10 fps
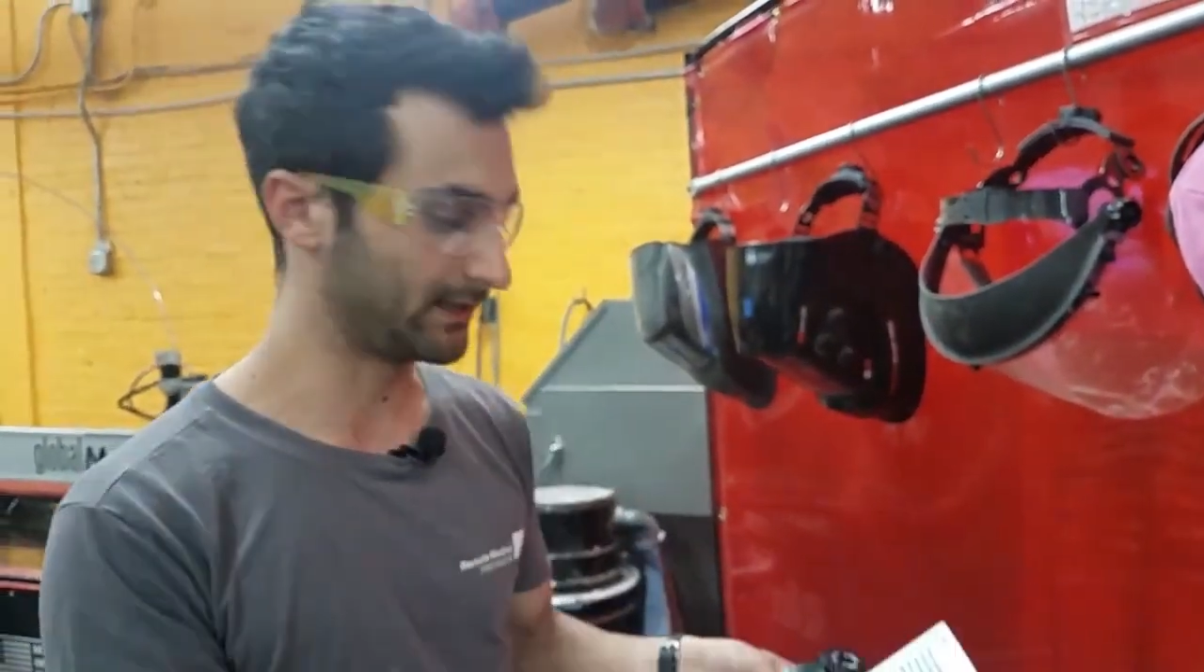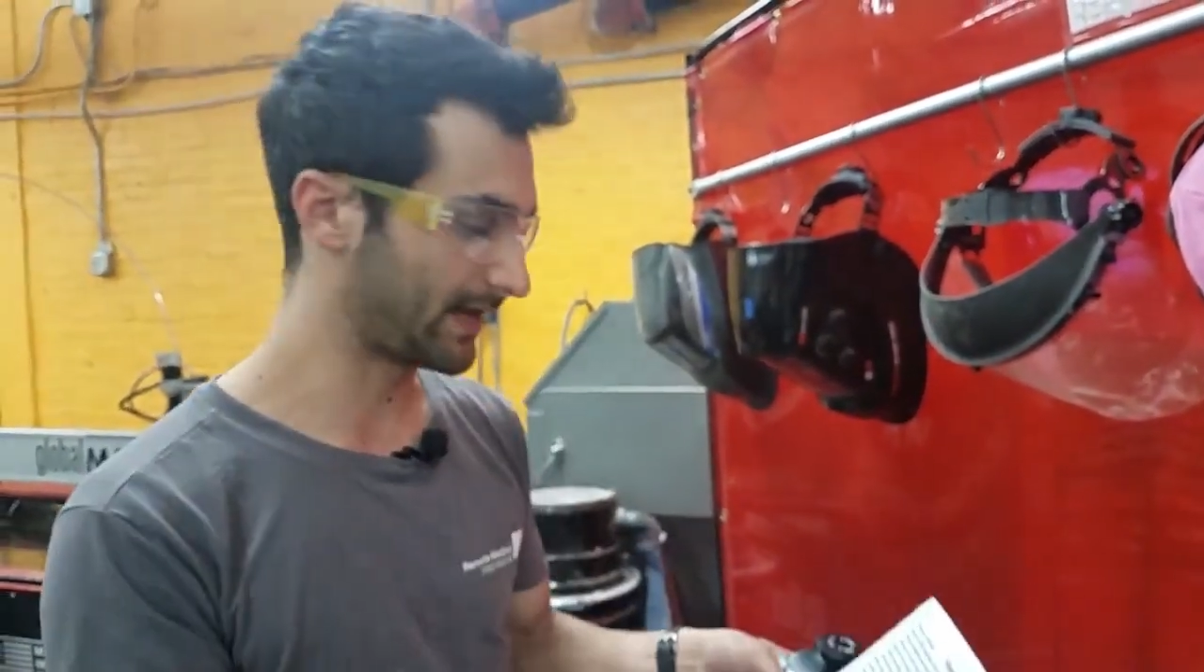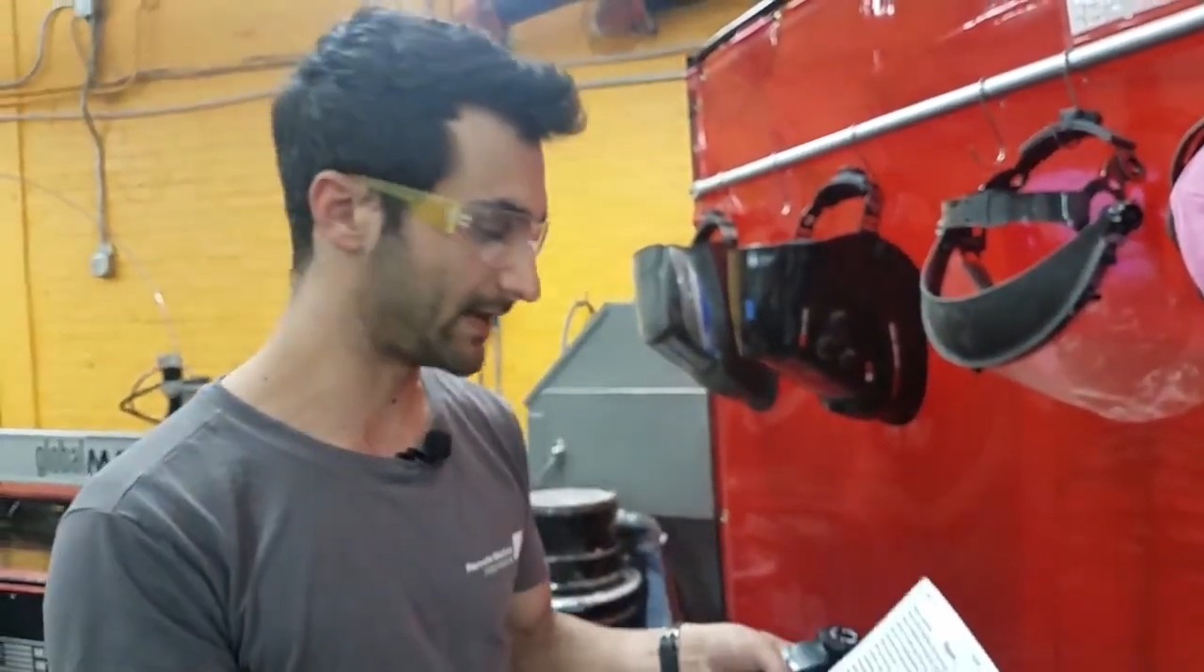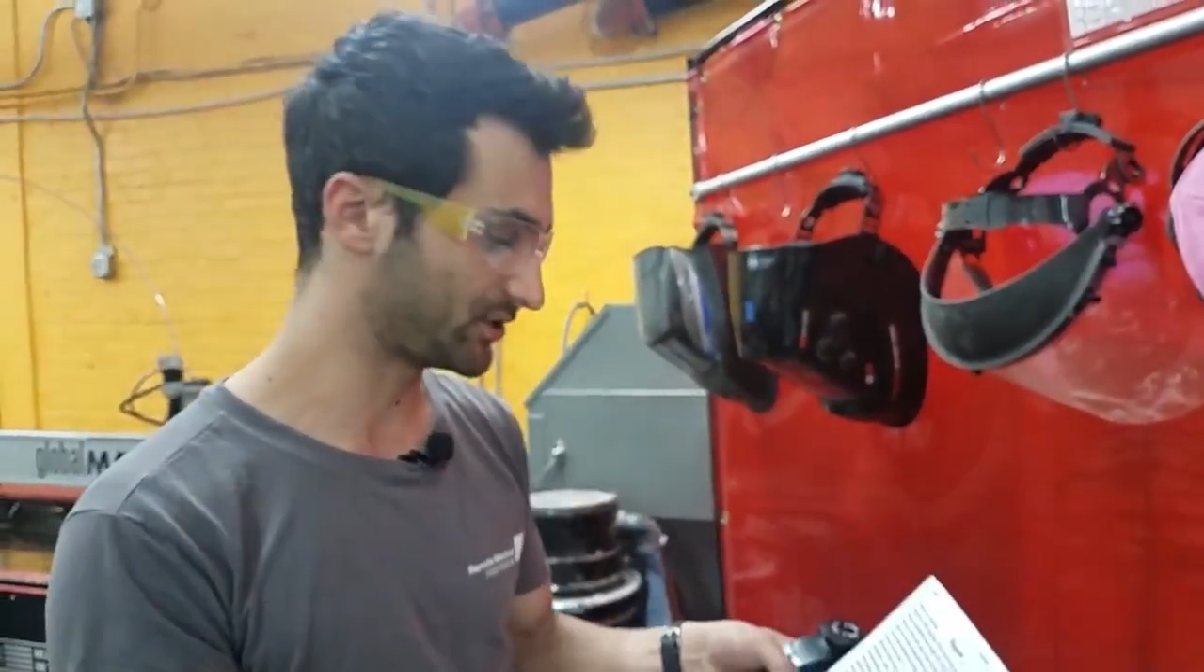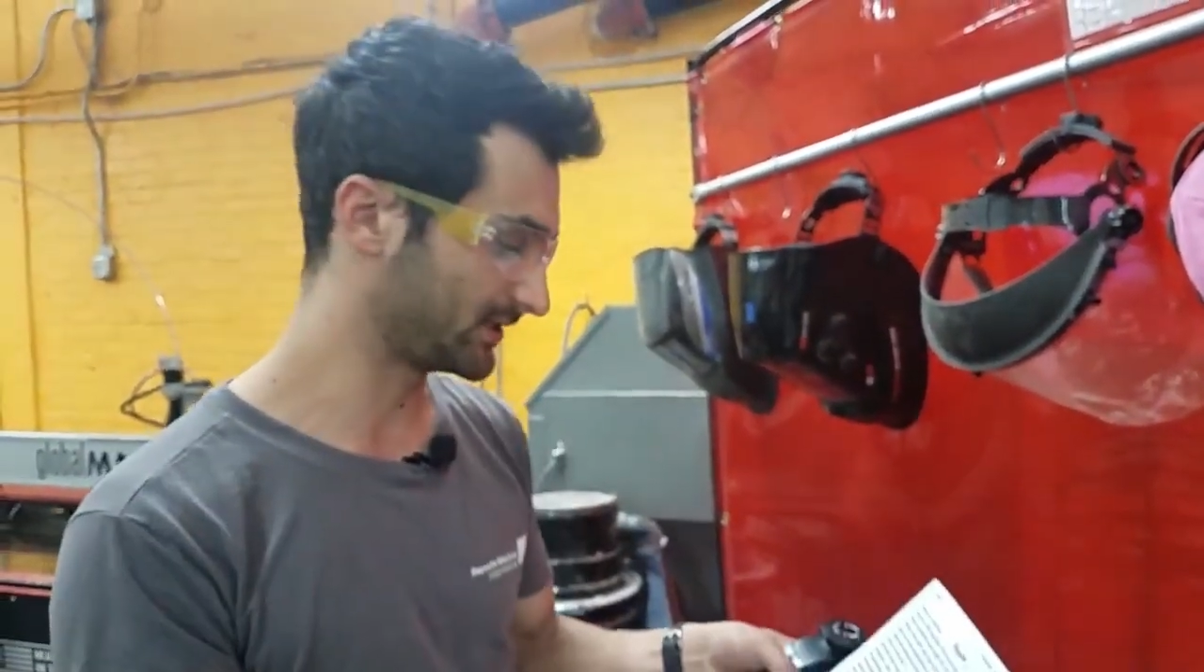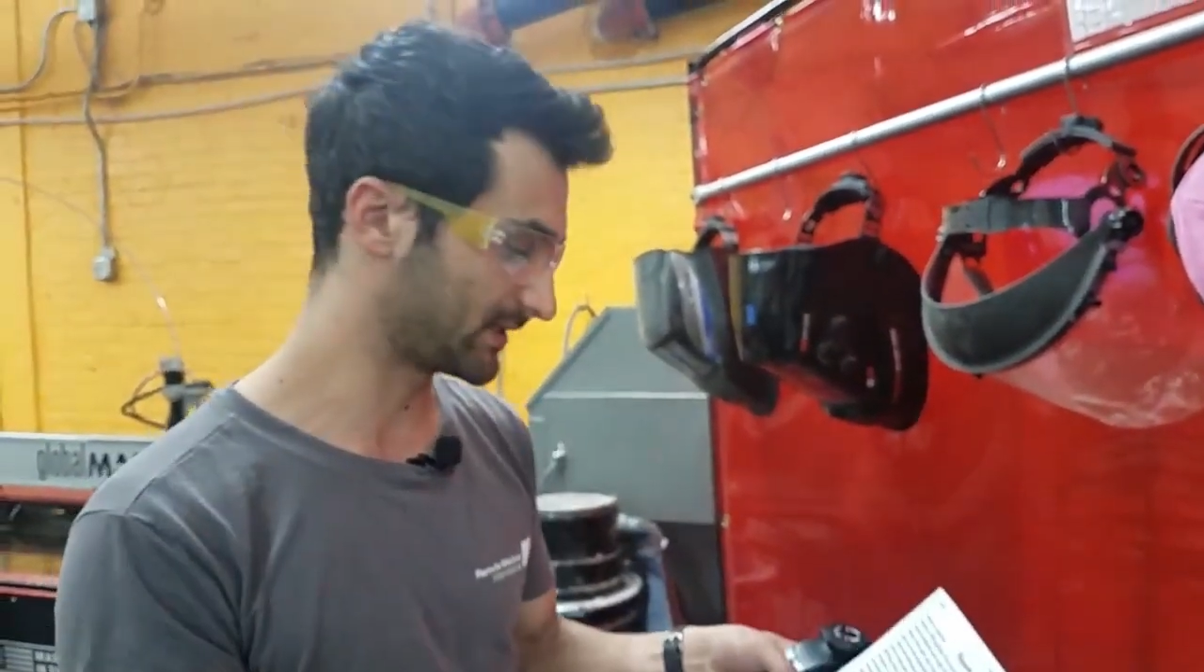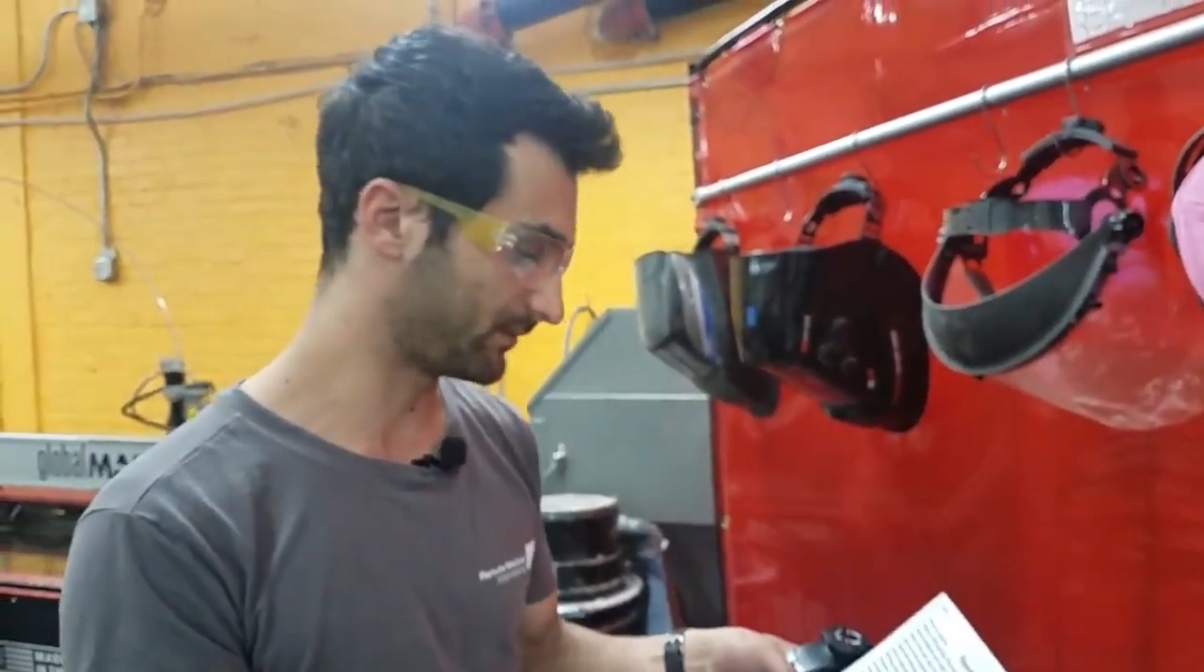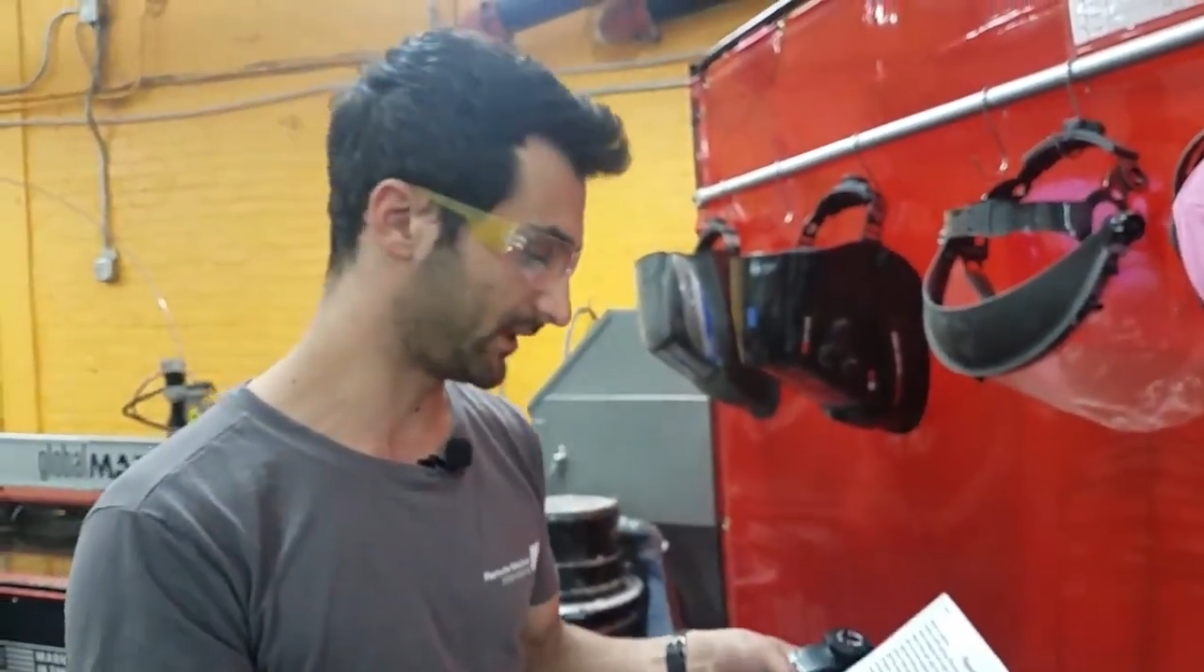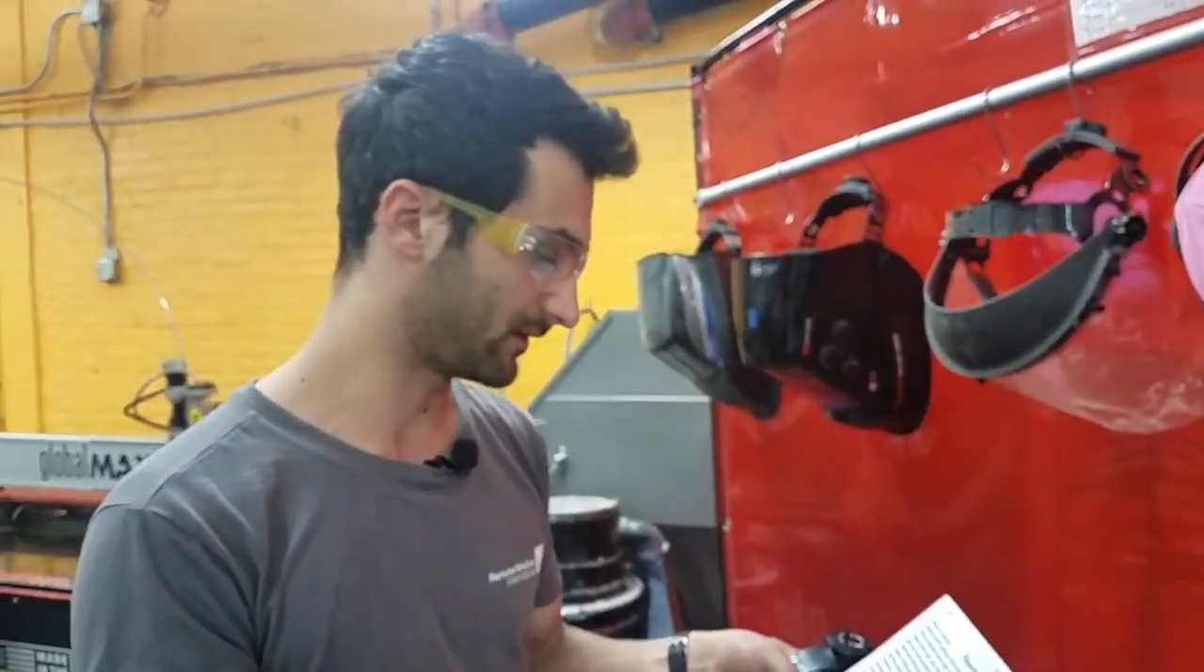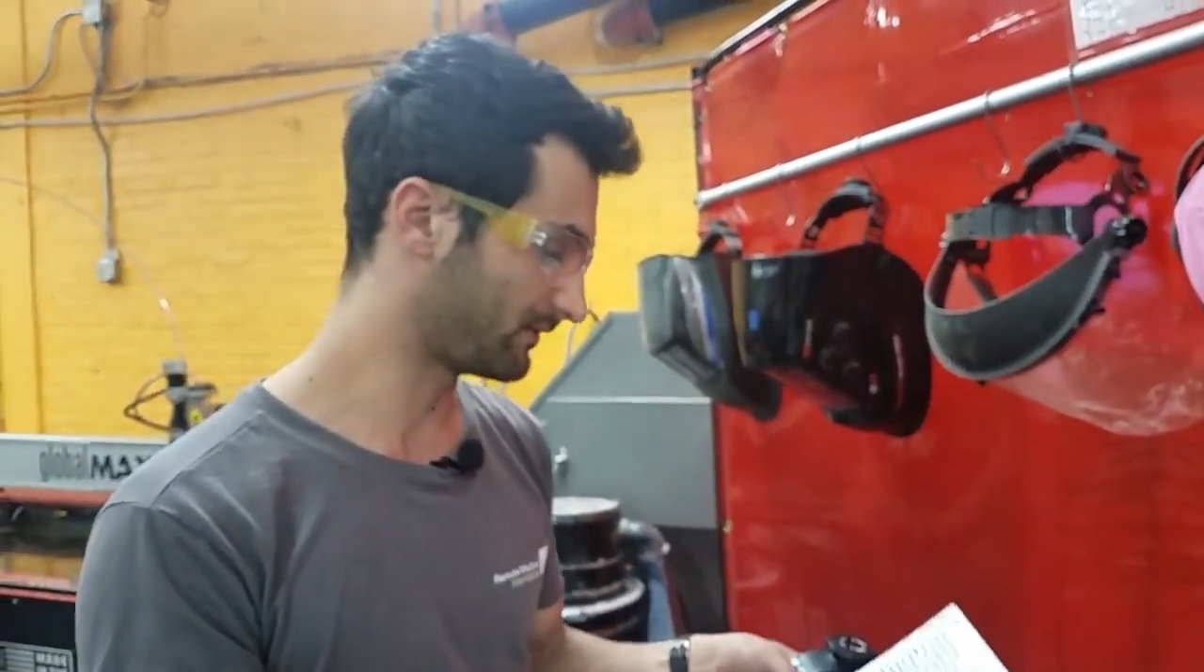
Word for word: and catching something on